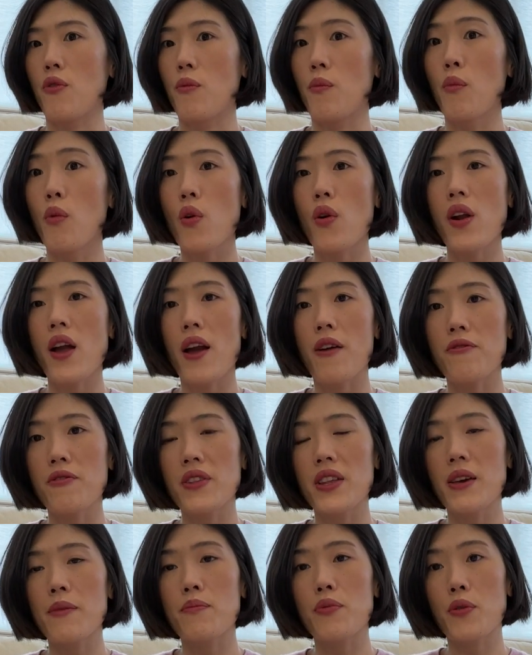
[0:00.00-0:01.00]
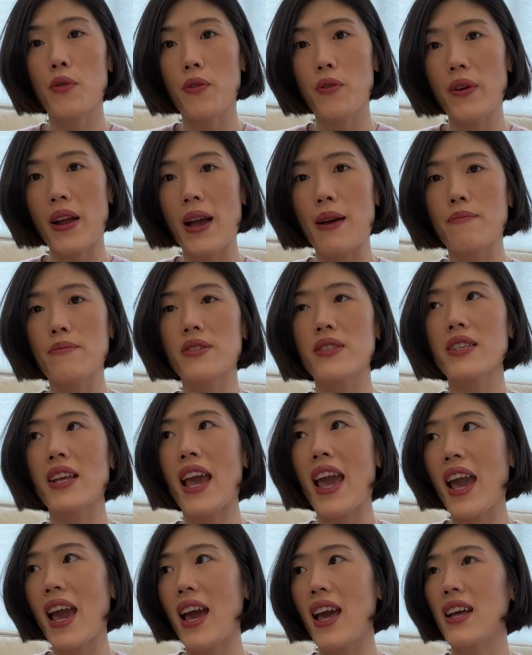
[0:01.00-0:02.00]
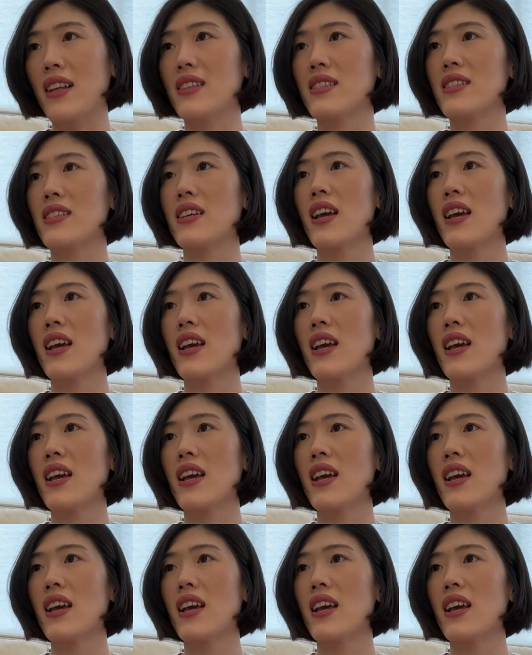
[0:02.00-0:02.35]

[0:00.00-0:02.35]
more affiliate programs, and